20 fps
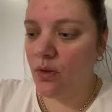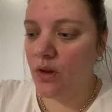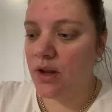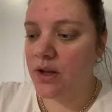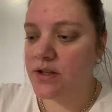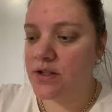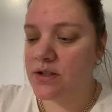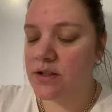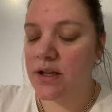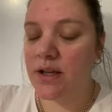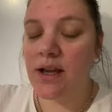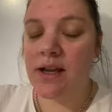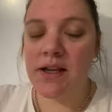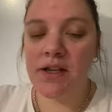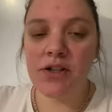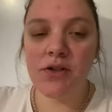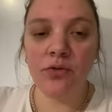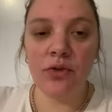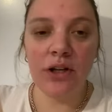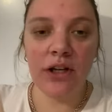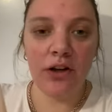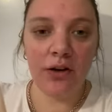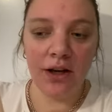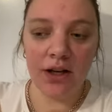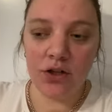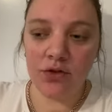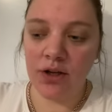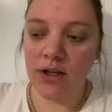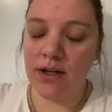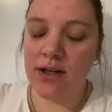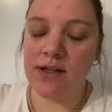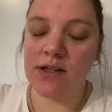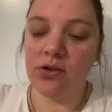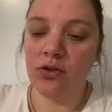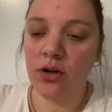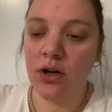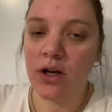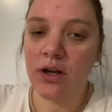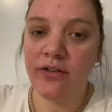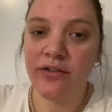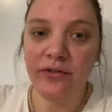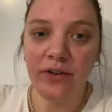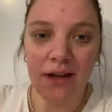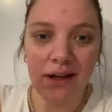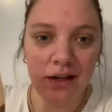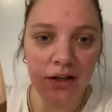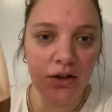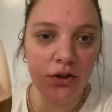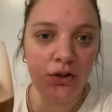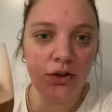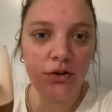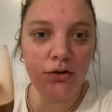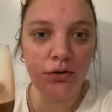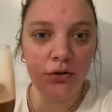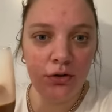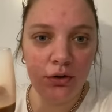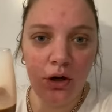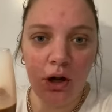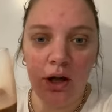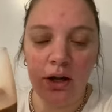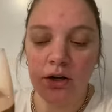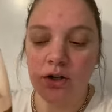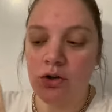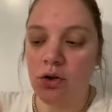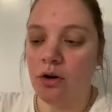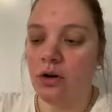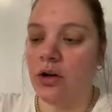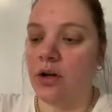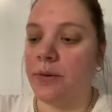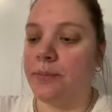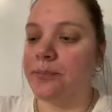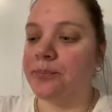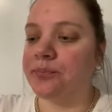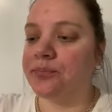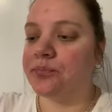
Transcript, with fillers: it's it is a really light drink it's not like a thick like chocolate